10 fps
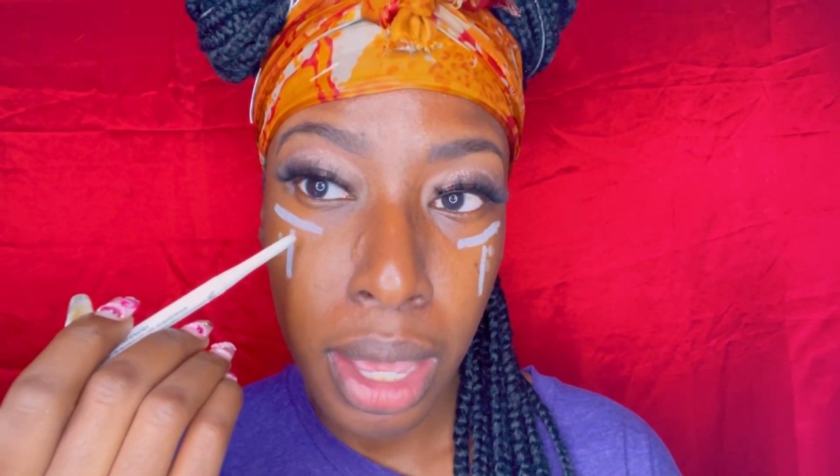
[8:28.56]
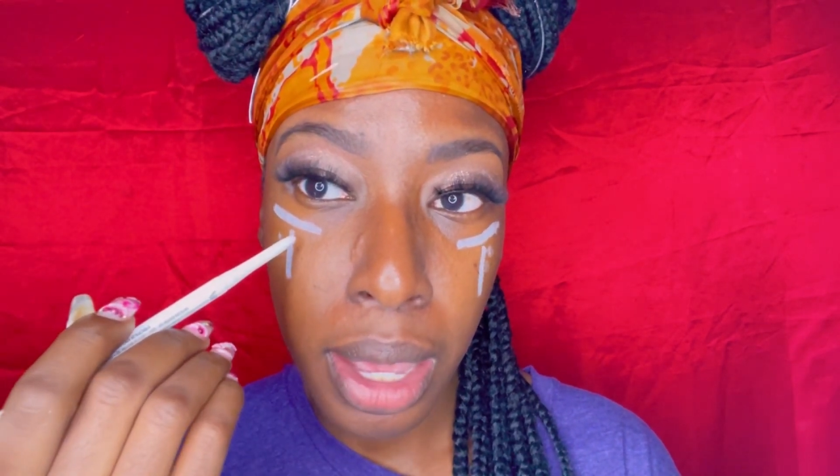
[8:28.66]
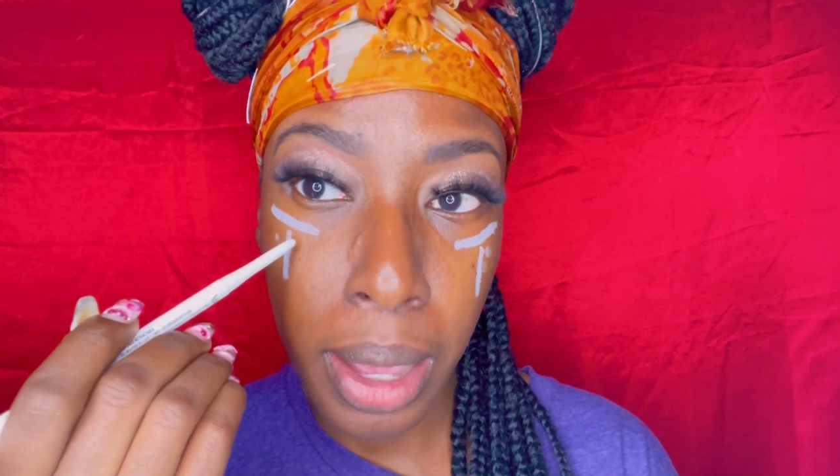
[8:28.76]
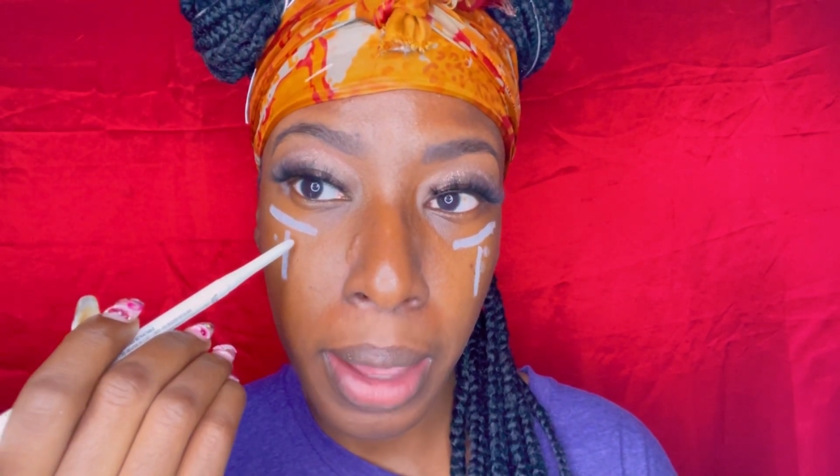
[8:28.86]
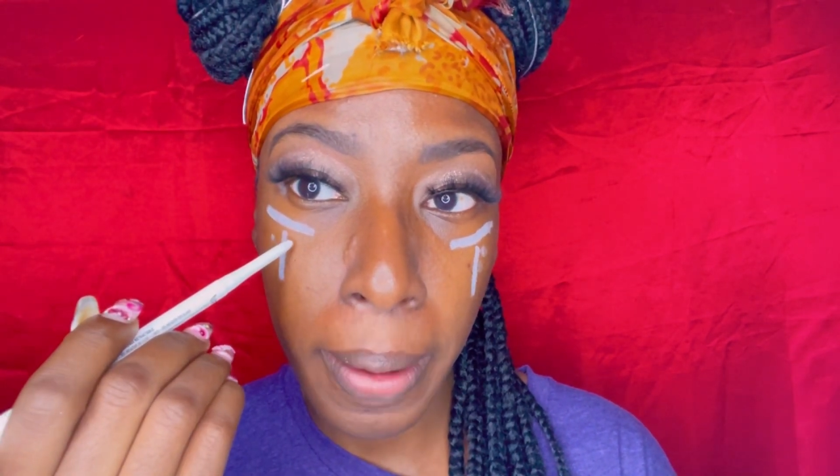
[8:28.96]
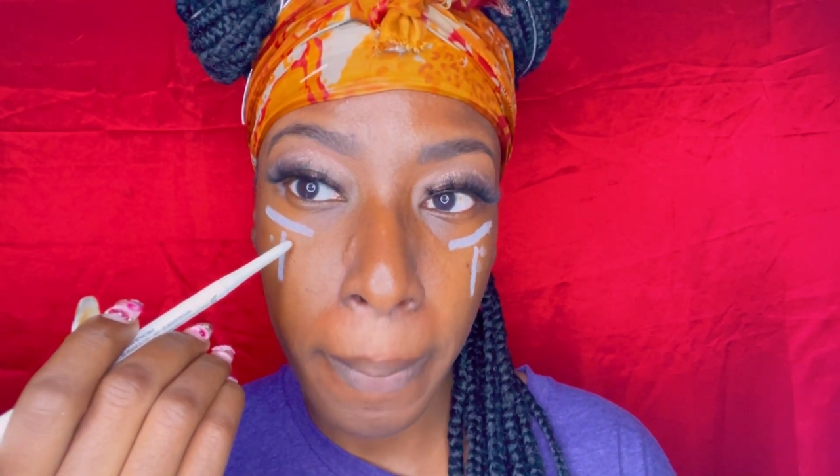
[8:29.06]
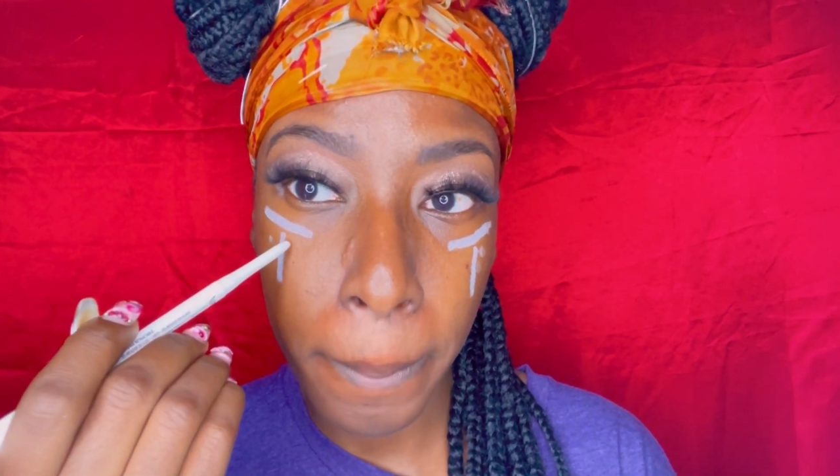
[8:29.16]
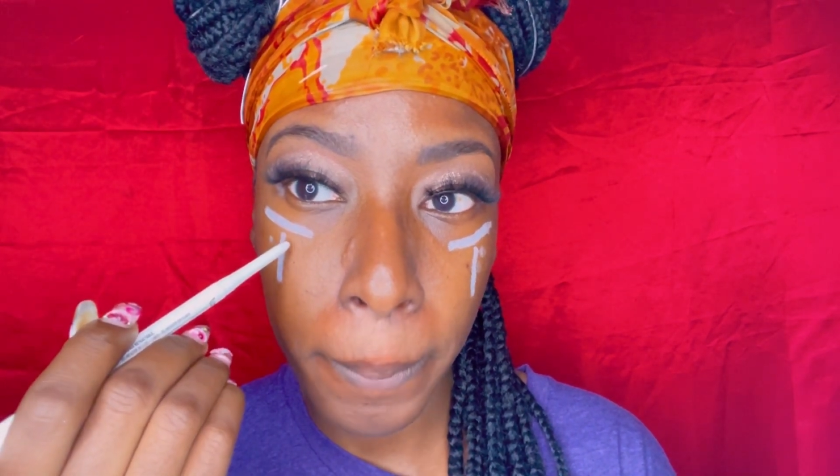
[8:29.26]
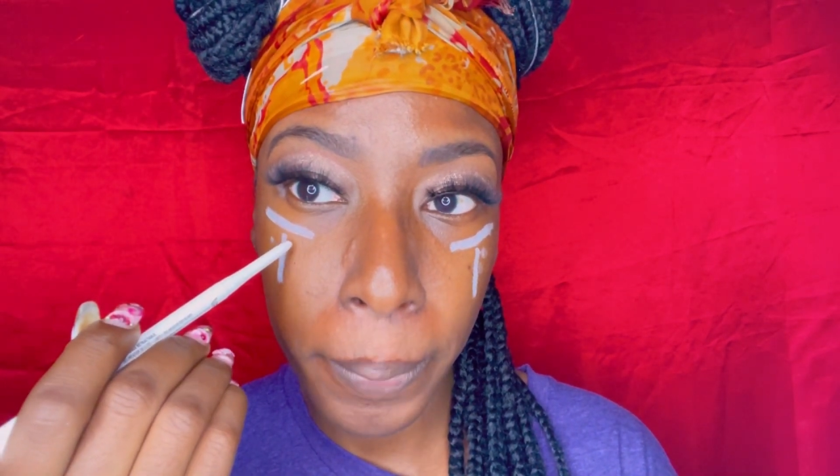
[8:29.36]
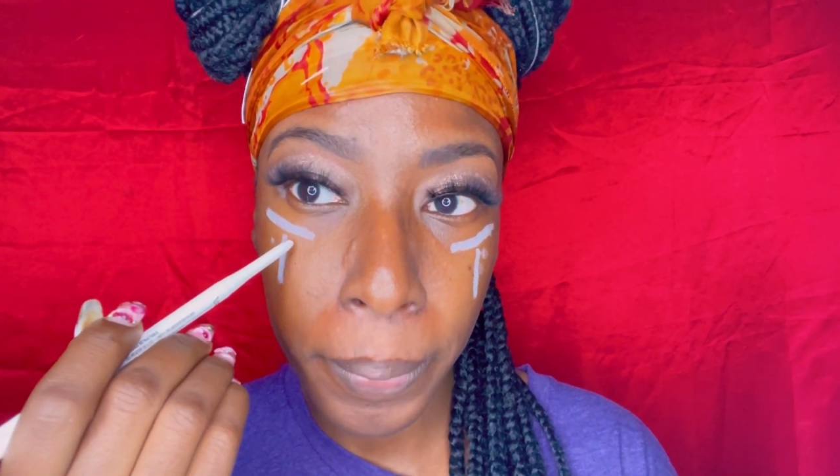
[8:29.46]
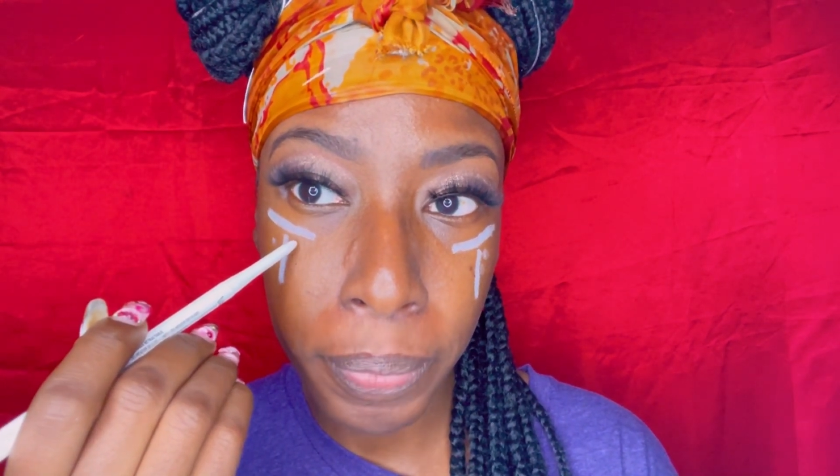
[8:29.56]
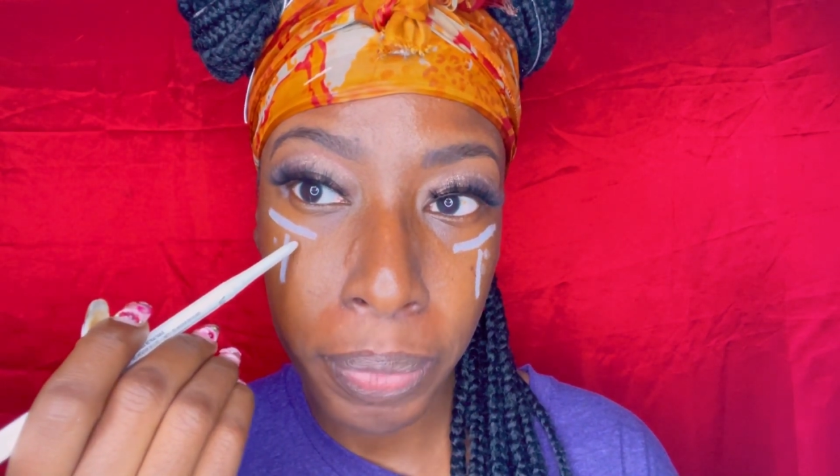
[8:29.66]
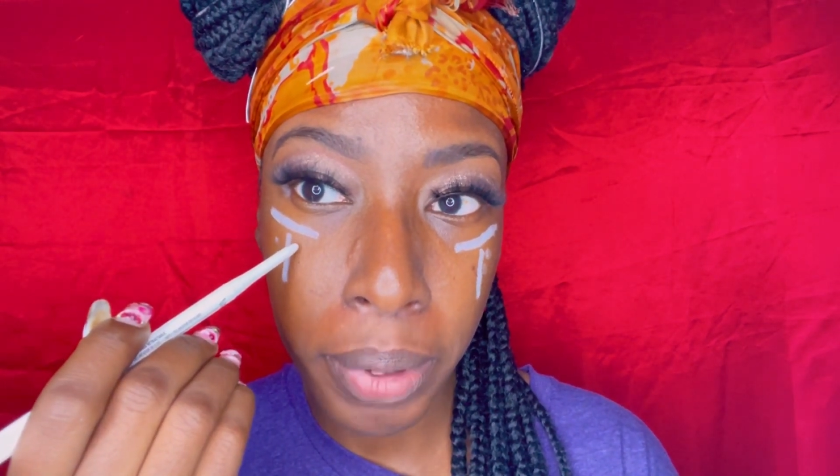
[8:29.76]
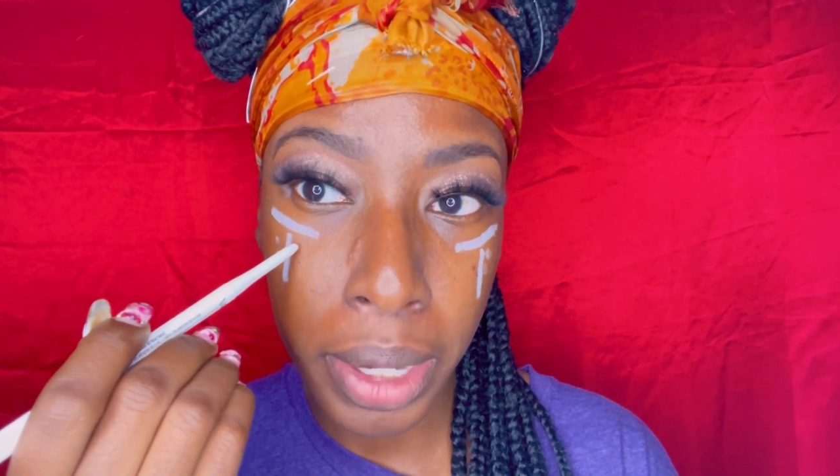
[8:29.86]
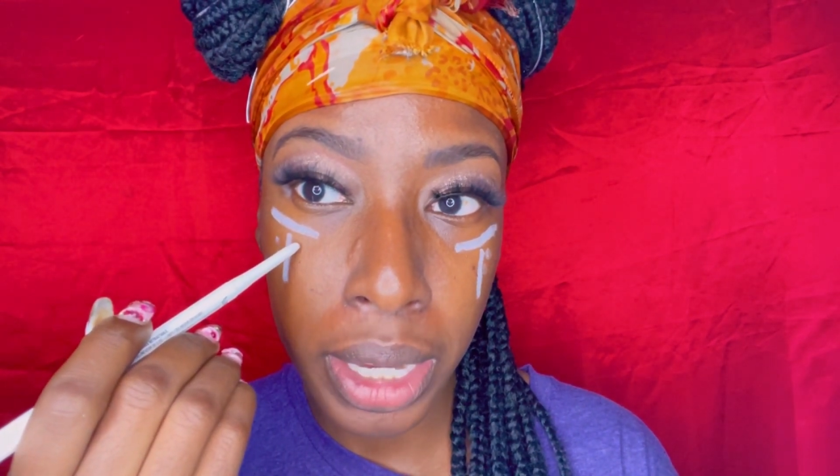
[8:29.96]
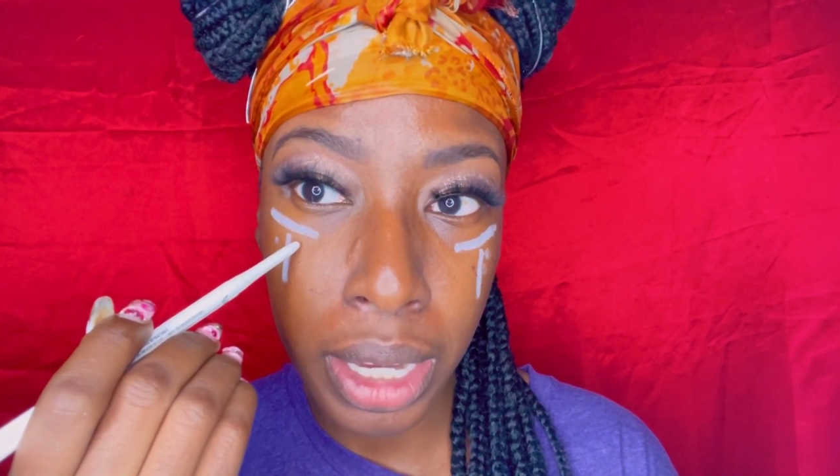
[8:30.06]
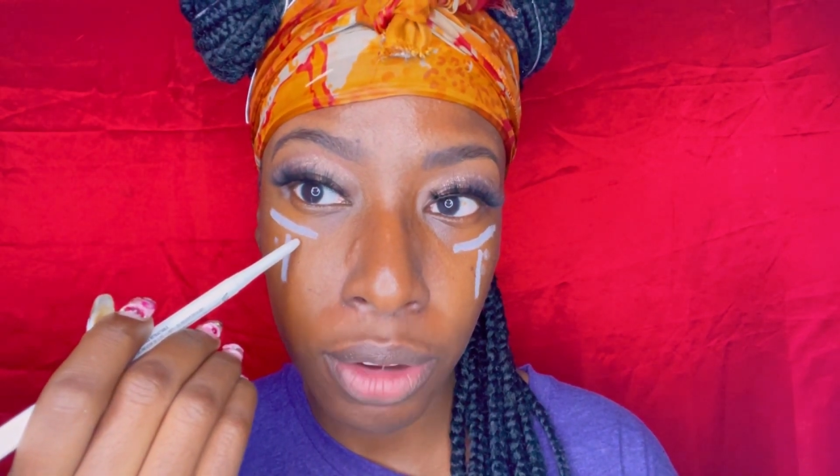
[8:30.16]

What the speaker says: But